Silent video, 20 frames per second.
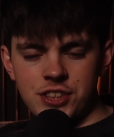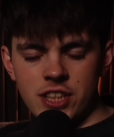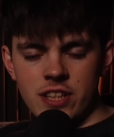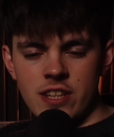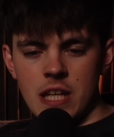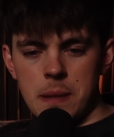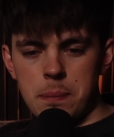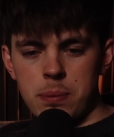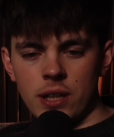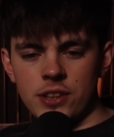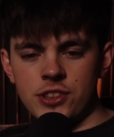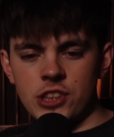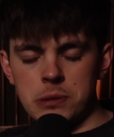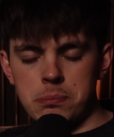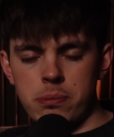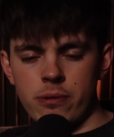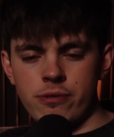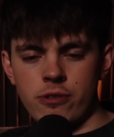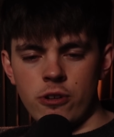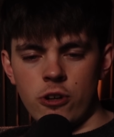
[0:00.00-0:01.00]
seen The Apprentice
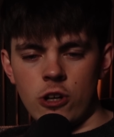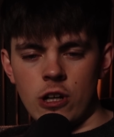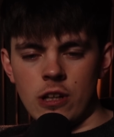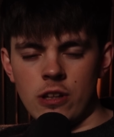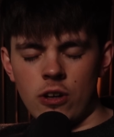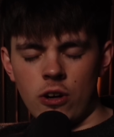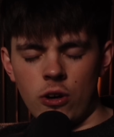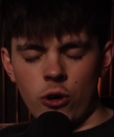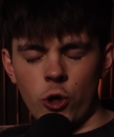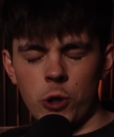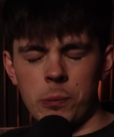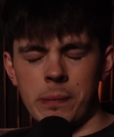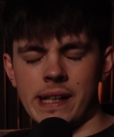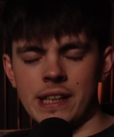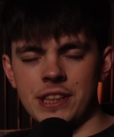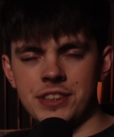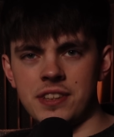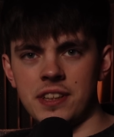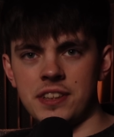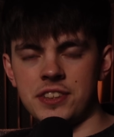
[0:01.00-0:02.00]
before and all my
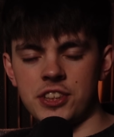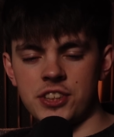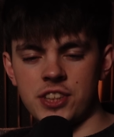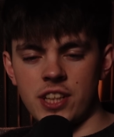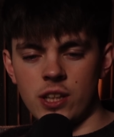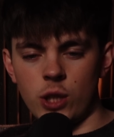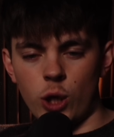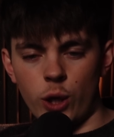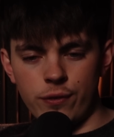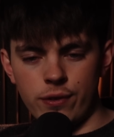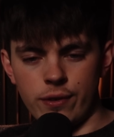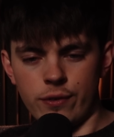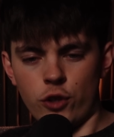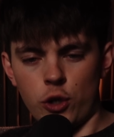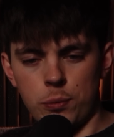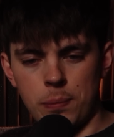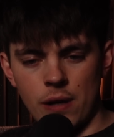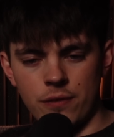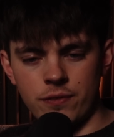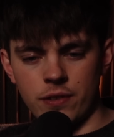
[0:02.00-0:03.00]
instincts are saying offer
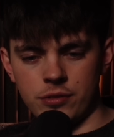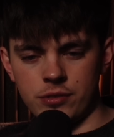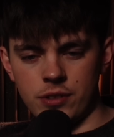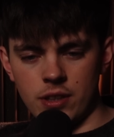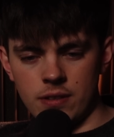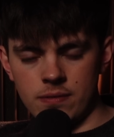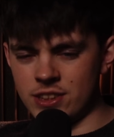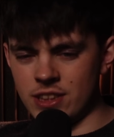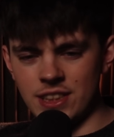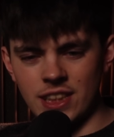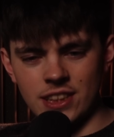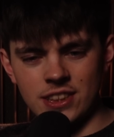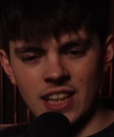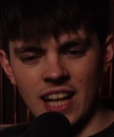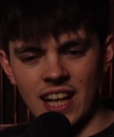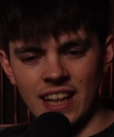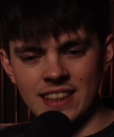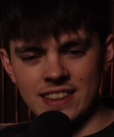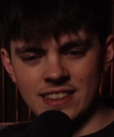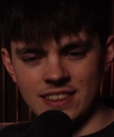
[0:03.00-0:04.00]
£4.50. Is that
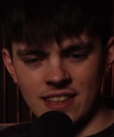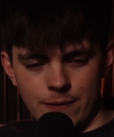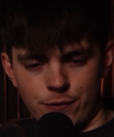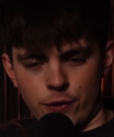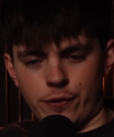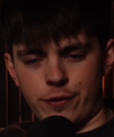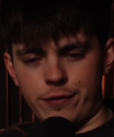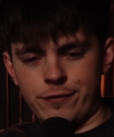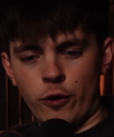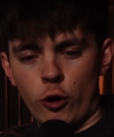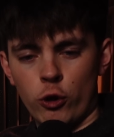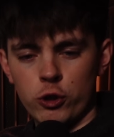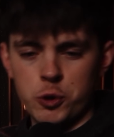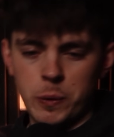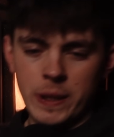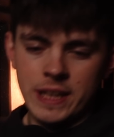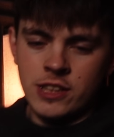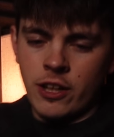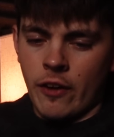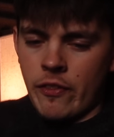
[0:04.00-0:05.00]
tight? I've offered 4
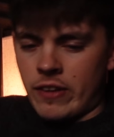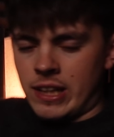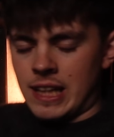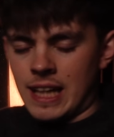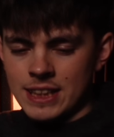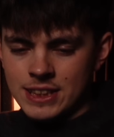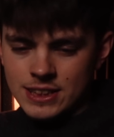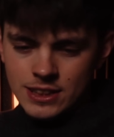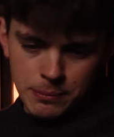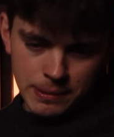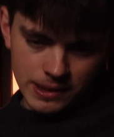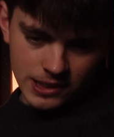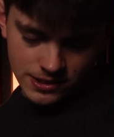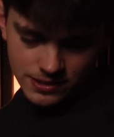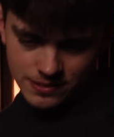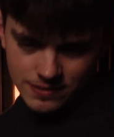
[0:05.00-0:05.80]
quid nonetheless. Oh my god.